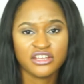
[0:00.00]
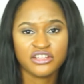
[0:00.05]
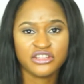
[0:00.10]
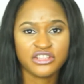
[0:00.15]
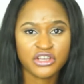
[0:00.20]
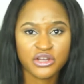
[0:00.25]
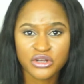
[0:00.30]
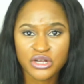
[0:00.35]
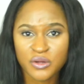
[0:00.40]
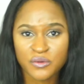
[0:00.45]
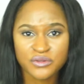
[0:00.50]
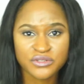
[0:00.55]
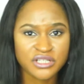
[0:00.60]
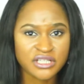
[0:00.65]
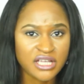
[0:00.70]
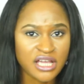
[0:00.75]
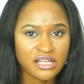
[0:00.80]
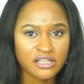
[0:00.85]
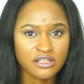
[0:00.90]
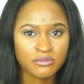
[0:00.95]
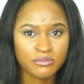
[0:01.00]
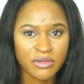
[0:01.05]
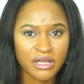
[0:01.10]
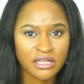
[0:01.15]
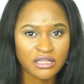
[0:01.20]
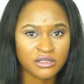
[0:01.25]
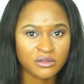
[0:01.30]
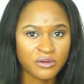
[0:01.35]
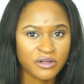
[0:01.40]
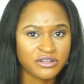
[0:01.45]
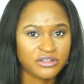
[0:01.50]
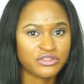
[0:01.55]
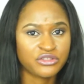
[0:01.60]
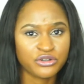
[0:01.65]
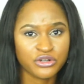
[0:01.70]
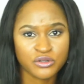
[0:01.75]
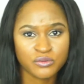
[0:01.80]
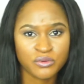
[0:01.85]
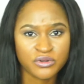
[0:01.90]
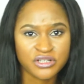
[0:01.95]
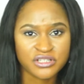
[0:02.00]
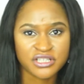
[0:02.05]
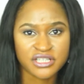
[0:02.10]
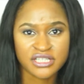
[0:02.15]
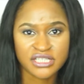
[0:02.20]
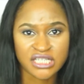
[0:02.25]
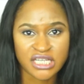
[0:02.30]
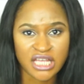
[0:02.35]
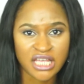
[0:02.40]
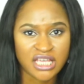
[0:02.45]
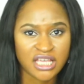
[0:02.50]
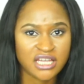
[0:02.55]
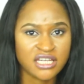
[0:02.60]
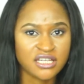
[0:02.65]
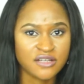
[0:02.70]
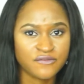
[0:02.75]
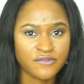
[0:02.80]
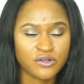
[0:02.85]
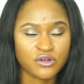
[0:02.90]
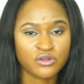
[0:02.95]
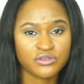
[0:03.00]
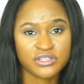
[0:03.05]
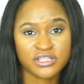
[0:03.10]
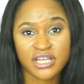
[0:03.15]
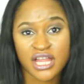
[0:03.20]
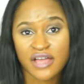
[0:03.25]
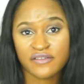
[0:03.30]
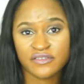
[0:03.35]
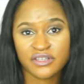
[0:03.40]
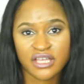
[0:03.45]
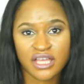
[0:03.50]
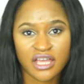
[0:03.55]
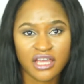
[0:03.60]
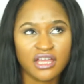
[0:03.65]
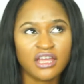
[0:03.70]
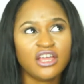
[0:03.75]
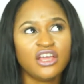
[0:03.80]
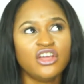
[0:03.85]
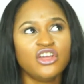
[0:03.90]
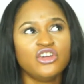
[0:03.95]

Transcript: the other one is a yellow mellow, and the third one is a snake and difficult to navigate,